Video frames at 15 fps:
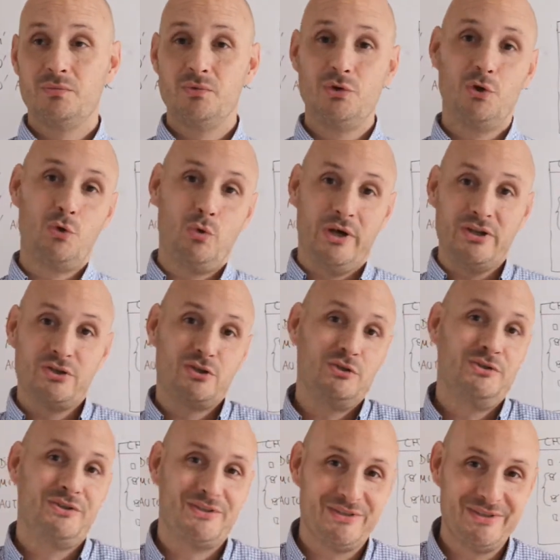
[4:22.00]
the
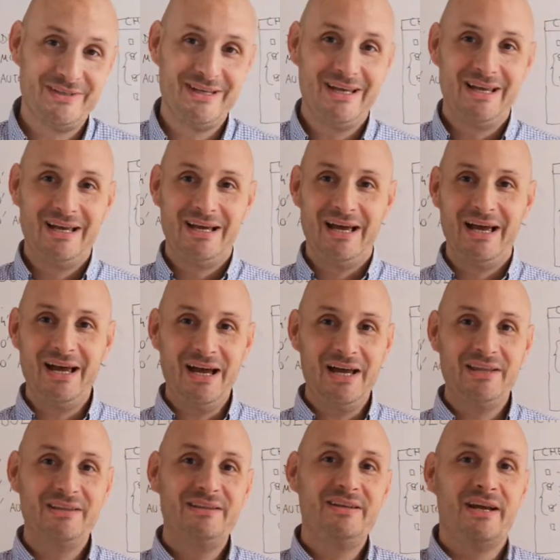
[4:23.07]
questions
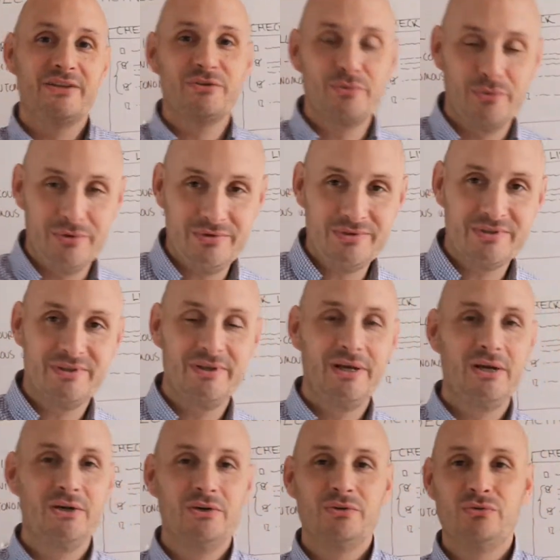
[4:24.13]
and the answers
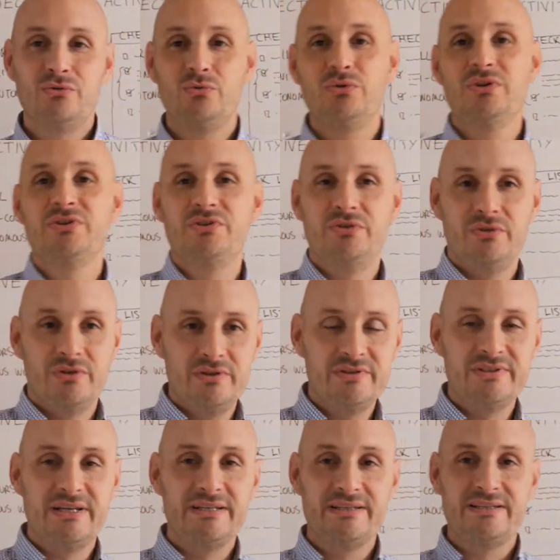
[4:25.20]
to the
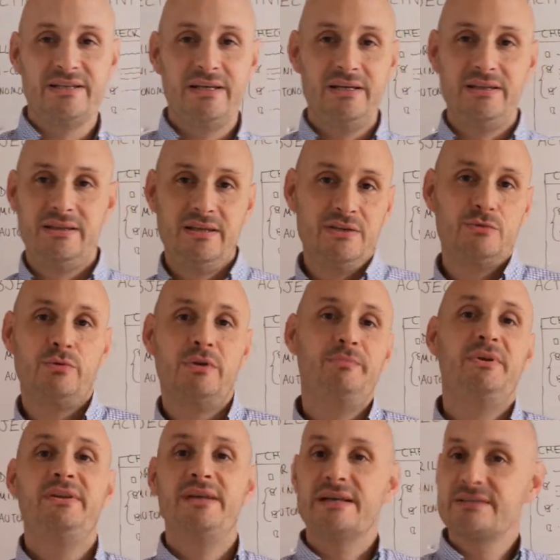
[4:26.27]
students and say, this will
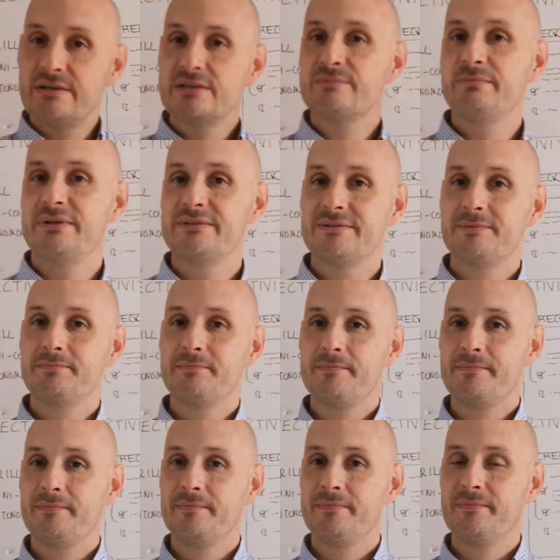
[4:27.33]
be the assessment.
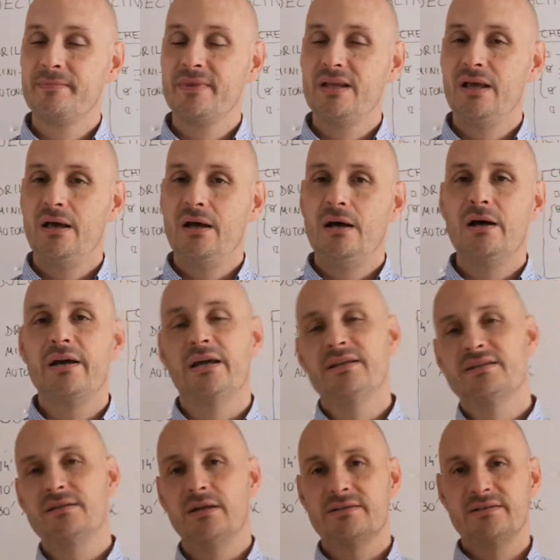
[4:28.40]
Okay,
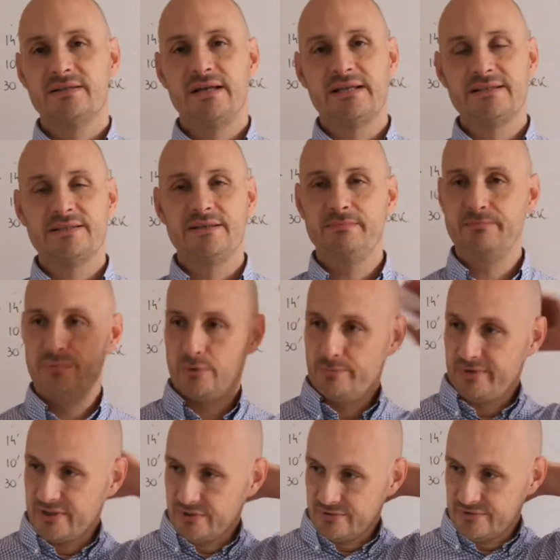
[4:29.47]
it's not that simple
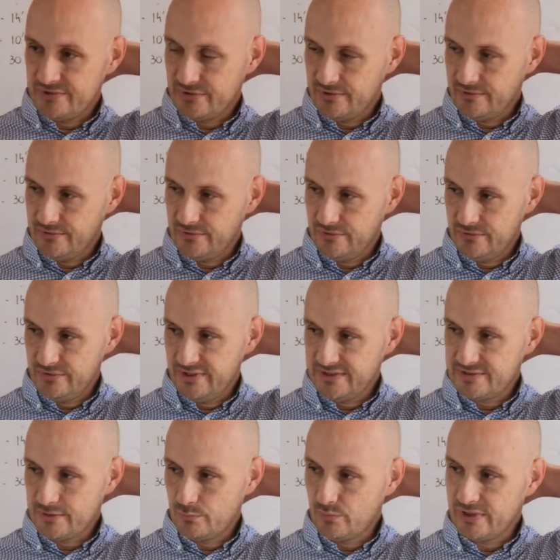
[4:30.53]
because you need
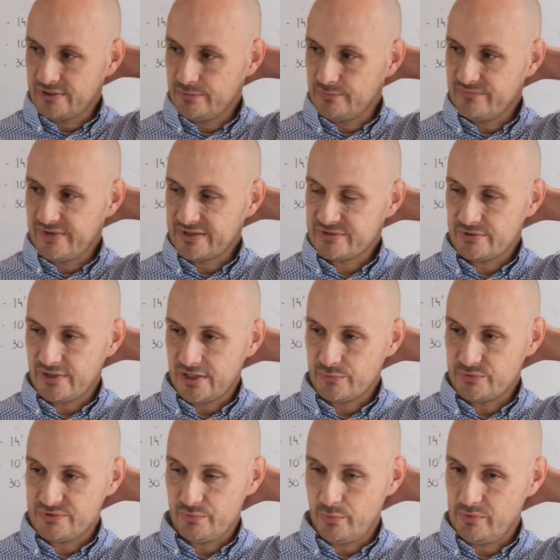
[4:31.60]
some random factor,
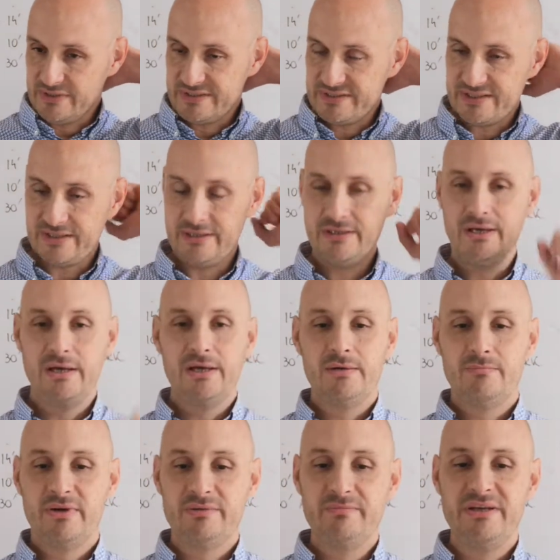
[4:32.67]
as we will see,
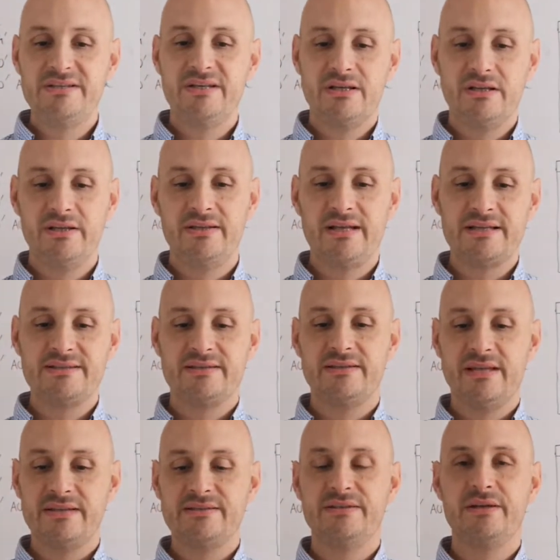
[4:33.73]
but basically that's
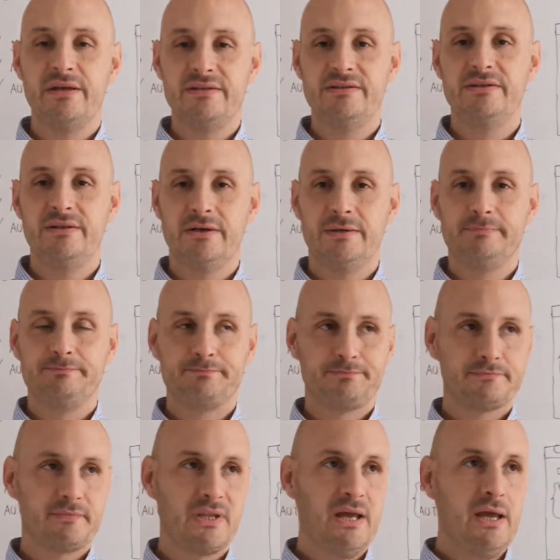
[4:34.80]
the idea.
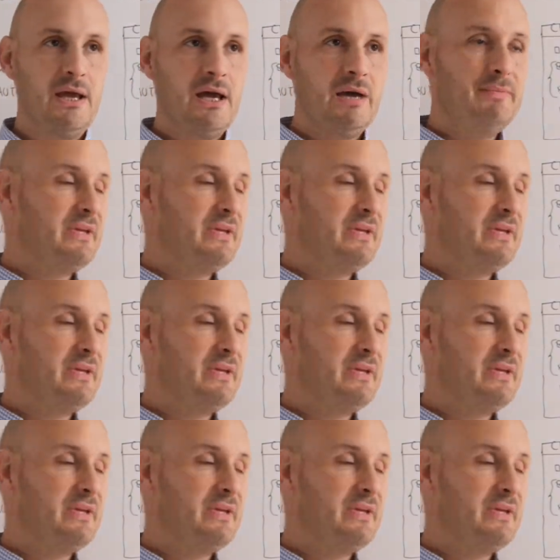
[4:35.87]
And